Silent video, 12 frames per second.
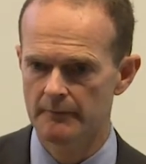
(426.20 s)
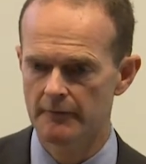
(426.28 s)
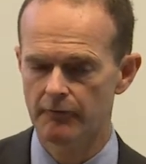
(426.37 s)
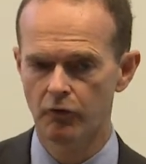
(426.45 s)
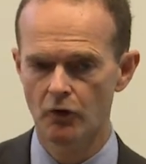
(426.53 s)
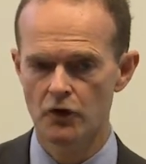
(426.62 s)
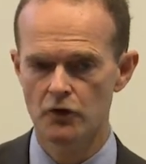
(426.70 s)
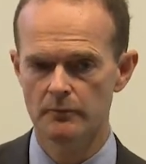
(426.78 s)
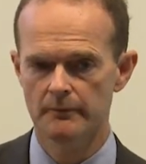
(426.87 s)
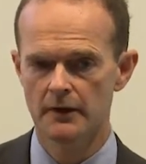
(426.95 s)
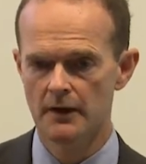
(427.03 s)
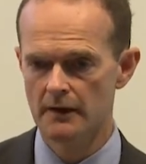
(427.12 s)
for
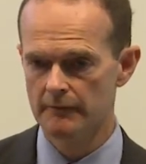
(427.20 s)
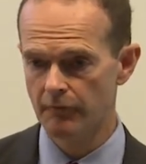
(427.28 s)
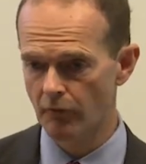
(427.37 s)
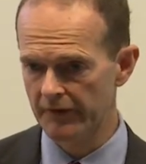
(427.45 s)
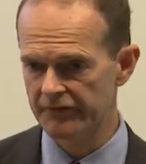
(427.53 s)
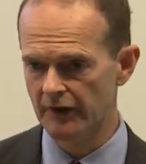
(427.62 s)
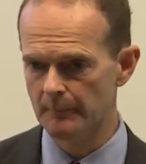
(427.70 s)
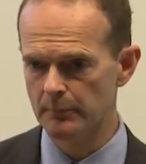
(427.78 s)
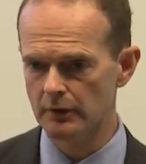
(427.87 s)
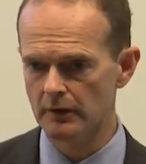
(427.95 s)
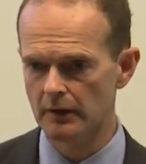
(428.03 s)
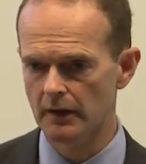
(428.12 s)
whom, for
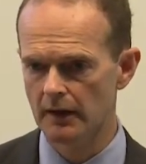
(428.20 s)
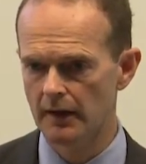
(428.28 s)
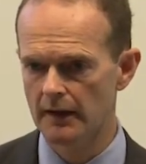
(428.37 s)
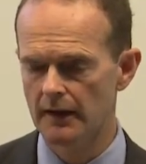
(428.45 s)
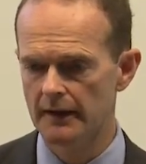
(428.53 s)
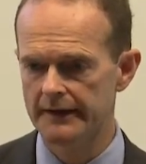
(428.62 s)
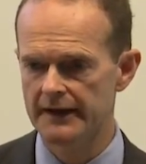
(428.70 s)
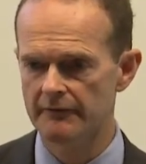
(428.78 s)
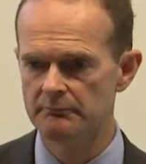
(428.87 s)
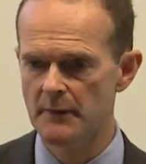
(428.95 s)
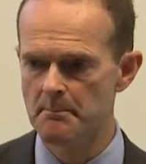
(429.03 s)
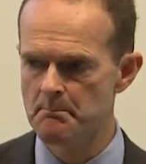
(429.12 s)
example,
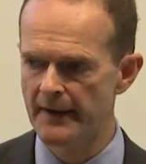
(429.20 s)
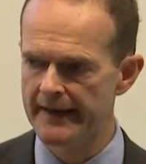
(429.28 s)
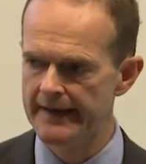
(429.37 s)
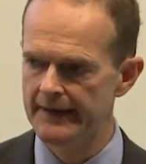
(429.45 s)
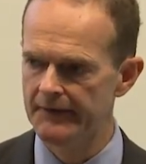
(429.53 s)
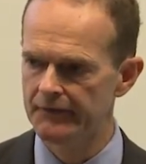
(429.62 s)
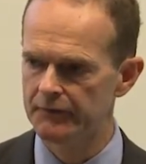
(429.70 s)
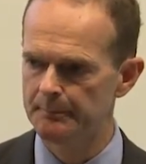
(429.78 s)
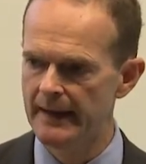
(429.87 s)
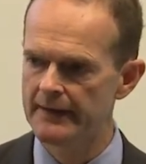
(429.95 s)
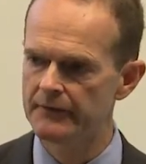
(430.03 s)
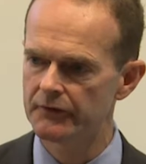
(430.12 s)
government money is
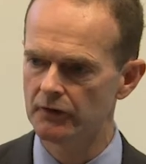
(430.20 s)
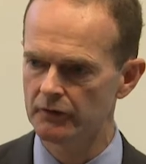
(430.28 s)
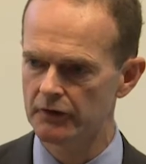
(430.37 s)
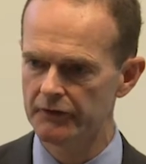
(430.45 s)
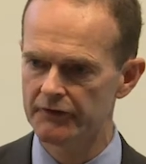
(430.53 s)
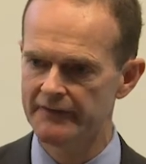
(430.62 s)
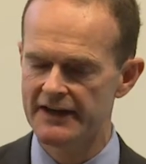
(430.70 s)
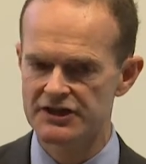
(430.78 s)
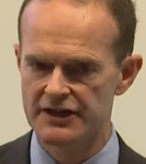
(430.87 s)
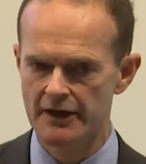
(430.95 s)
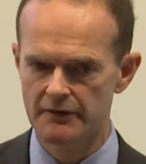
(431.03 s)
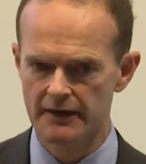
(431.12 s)
spent on
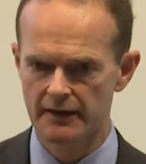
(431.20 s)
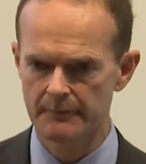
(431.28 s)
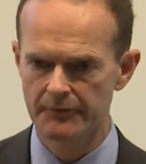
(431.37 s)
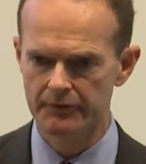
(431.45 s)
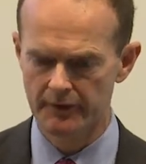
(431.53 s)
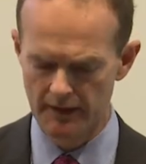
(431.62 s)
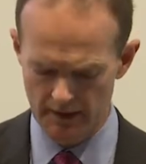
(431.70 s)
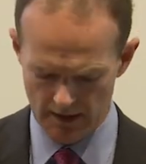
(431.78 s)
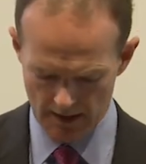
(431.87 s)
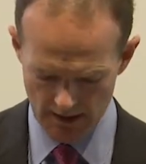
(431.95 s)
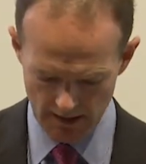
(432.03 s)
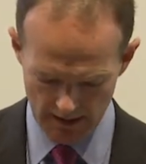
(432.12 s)
conservation outcomes,
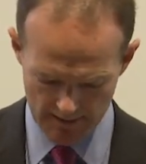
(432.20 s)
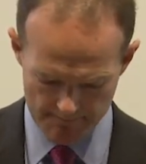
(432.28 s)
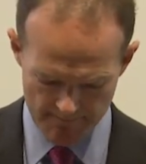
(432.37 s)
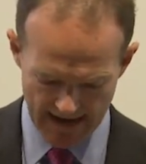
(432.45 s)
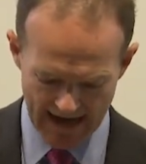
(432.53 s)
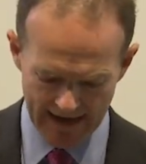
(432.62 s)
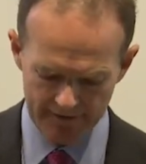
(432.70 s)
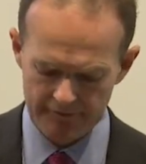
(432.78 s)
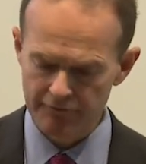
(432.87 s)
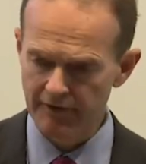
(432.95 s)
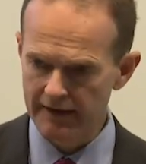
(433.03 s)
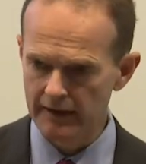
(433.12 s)
and
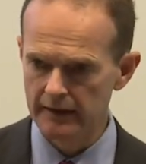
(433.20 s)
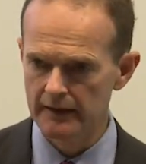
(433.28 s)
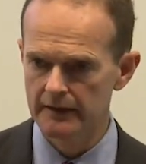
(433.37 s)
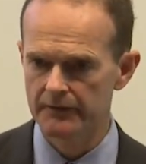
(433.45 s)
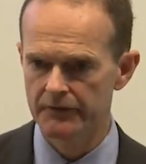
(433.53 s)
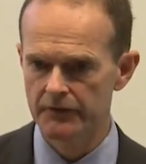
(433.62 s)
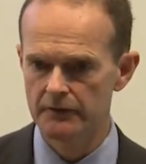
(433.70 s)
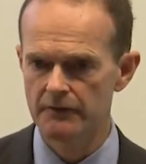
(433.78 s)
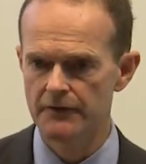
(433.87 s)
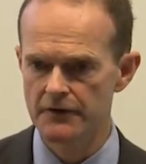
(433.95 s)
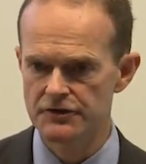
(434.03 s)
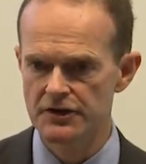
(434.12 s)
frankly, to
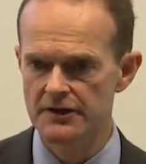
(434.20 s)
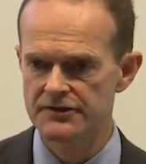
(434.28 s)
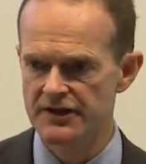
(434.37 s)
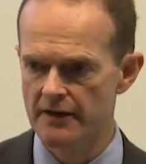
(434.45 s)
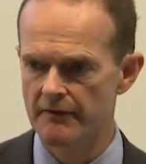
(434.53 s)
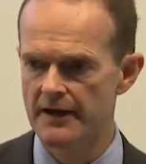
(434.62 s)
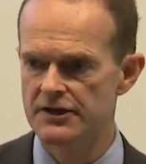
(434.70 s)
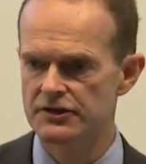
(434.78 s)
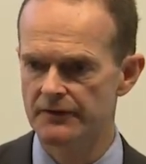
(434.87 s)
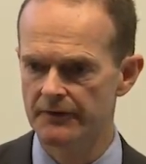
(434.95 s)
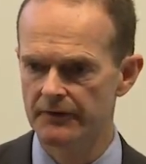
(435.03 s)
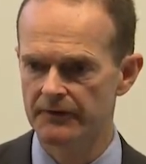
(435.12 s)
future
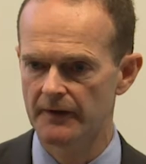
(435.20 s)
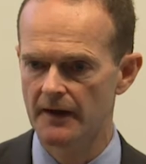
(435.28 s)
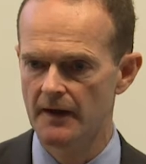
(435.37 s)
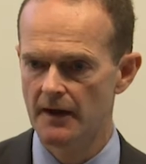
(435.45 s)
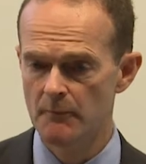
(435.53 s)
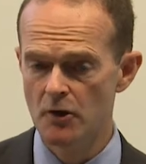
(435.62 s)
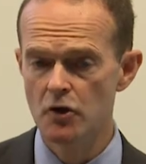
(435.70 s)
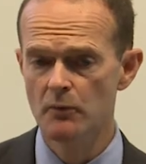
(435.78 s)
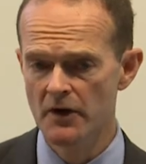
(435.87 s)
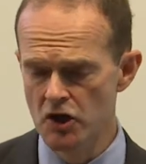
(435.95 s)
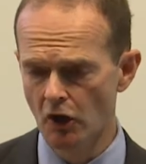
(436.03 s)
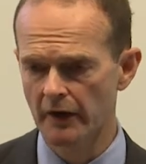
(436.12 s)
generations who
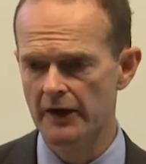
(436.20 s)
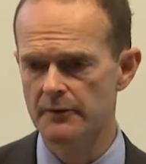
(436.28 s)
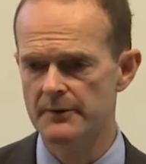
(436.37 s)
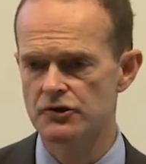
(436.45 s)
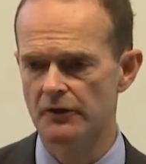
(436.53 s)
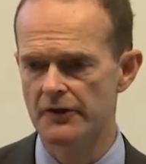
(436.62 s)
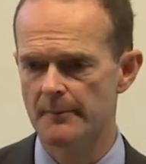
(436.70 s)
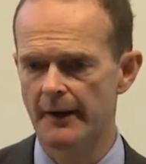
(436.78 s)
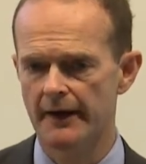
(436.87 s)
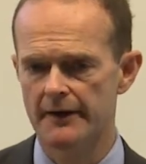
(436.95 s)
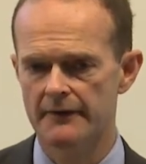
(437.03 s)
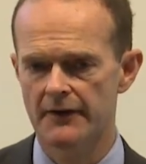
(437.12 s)
are not going to enjoy the
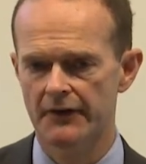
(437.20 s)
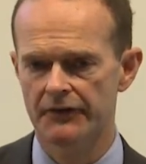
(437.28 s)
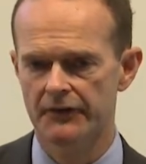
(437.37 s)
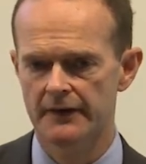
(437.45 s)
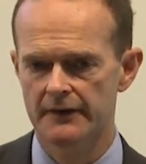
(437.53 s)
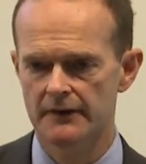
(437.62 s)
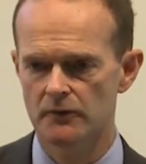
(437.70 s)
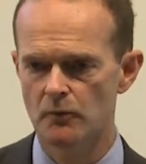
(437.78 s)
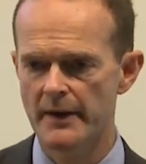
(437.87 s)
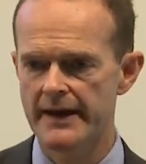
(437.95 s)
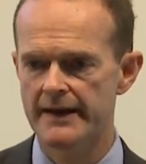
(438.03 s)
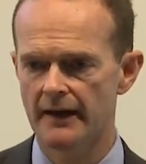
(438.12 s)
biodiversity that
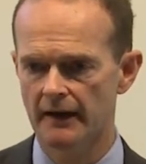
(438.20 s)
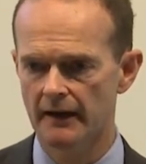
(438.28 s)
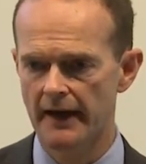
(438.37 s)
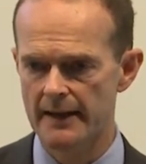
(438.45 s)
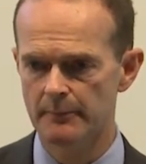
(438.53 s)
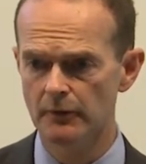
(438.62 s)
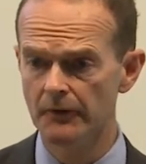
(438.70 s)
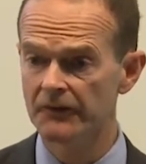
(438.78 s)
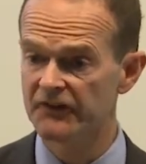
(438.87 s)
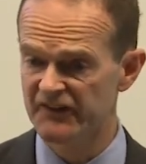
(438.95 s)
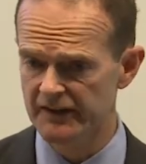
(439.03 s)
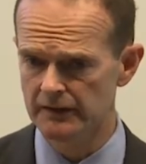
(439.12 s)
we are able
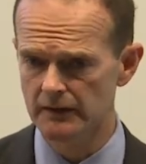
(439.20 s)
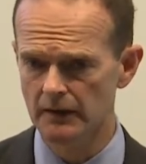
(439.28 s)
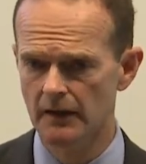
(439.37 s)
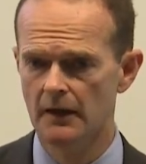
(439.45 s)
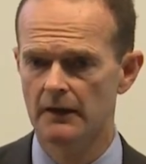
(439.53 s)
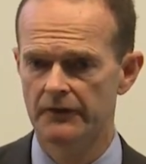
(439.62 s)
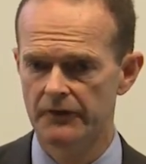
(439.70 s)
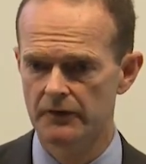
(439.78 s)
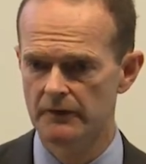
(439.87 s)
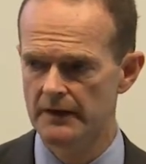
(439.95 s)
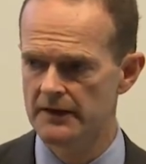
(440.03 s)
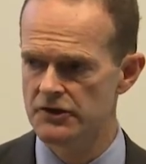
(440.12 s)
still
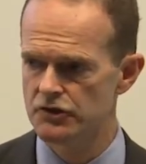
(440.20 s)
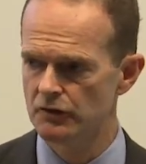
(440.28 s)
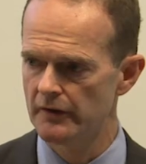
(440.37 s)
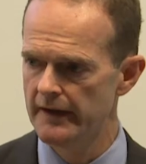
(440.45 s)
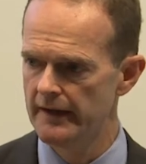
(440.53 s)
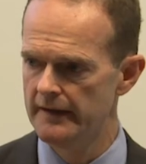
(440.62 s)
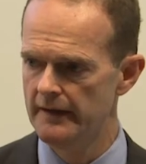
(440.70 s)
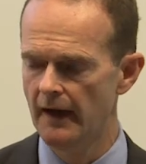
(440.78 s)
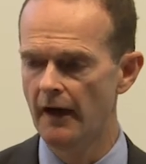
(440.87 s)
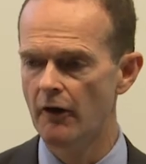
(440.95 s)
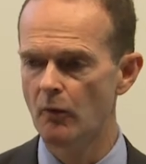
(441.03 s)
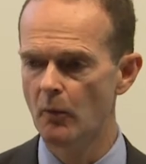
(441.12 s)
to enjoy in
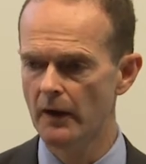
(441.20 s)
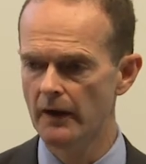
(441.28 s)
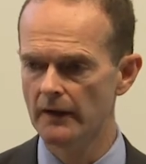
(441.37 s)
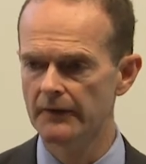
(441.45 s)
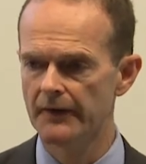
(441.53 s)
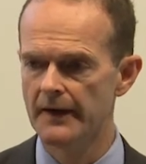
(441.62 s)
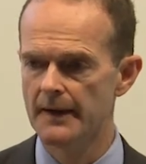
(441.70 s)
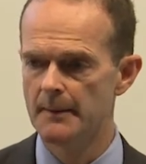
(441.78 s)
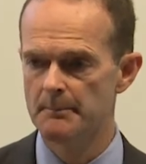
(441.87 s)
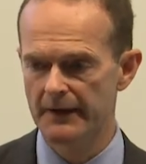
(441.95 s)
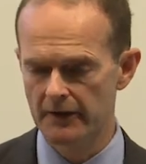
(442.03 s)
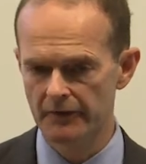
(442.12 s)
our world
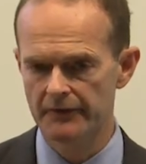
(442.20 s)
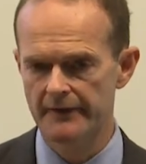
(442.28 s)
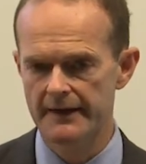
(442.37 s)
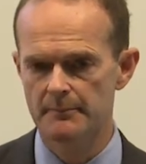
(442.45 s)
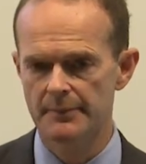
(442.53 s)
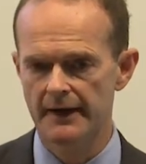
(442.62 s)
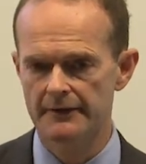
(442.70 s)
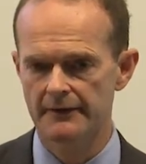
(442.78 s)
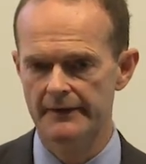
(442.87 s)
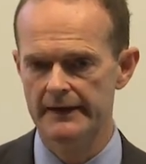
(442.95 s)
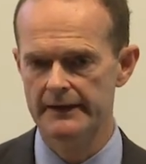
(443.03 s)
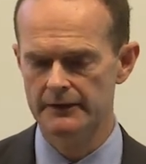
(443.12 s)
because of the impact
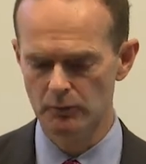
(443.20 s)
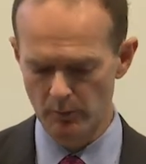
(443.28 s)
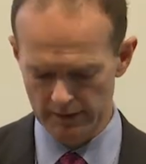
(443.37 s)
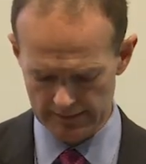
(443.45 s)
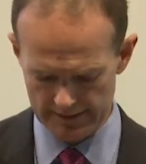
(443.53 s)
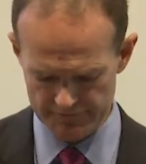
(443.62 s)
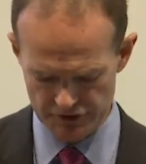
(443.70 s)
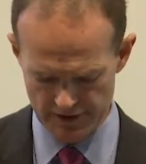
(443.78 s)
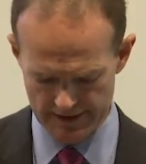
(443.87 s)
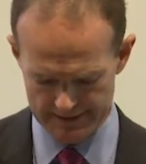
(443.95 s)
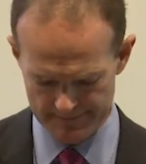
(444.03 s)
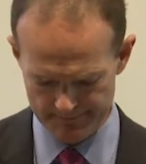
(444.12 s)
of the illegal wildlife
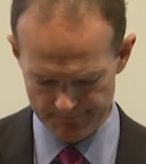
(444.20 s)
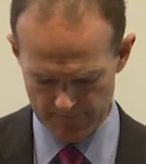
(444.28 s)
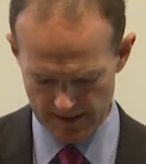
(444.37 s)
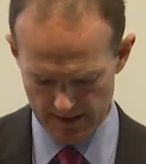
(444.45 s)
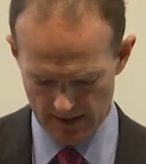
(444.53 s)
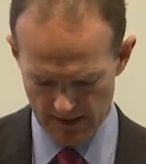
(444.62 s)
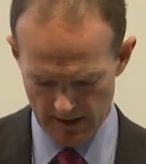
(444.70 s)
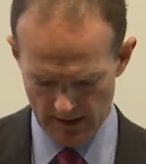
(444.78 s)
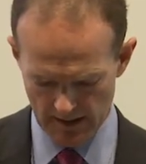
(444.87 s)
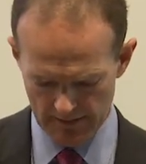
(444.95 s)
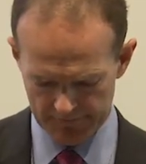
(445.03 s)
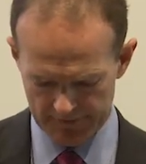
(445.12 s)
trade.
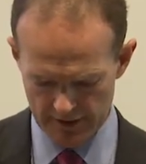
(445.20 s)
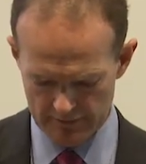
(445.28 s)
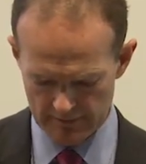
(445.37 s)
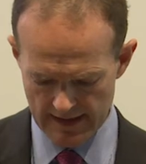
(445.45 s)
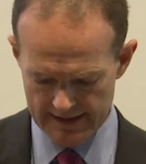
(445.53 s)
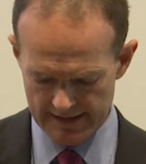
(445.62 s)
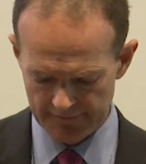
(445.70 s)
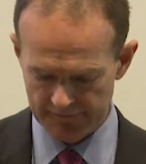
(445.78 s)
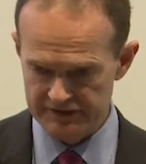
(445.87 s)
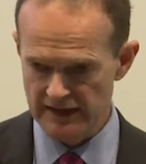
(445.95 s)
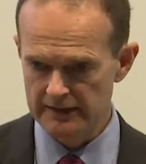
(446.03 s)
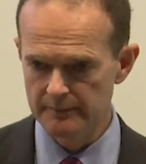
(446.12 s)
So, ladies
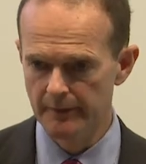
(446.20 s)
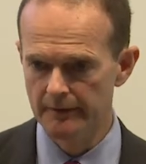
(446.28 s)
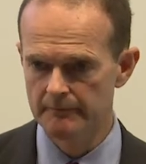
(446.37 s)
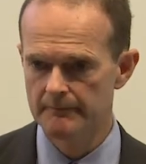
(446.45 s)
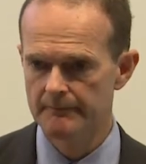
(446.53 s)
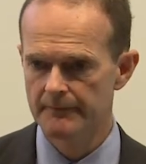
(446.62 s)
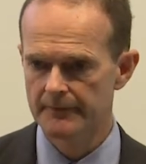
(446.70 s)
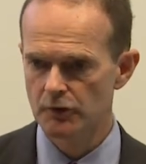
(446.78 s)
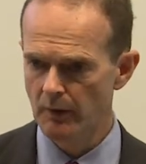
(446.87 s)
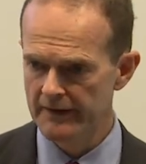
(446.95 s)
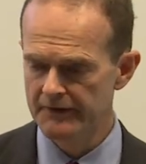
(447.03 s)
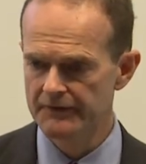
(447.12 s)
and gentlemen,
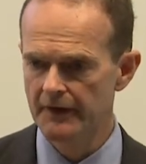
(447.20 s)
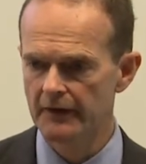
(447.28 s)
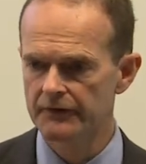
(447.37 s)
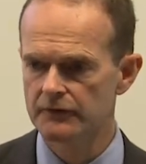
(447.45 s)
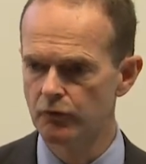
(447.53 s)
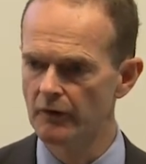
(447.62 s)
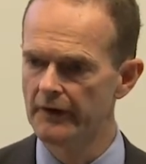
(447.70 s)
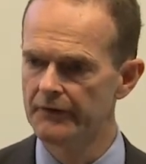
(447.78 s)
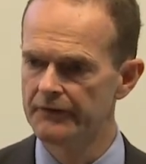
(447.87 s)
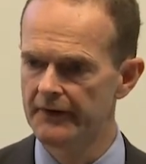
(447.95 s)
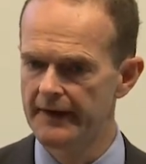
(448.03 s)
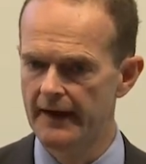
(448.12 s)
quite a task for
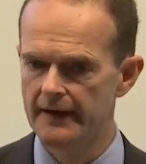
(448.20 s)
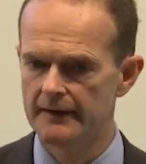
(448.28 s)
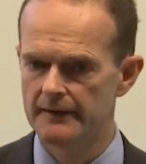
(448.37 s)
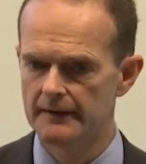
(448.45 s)
us today.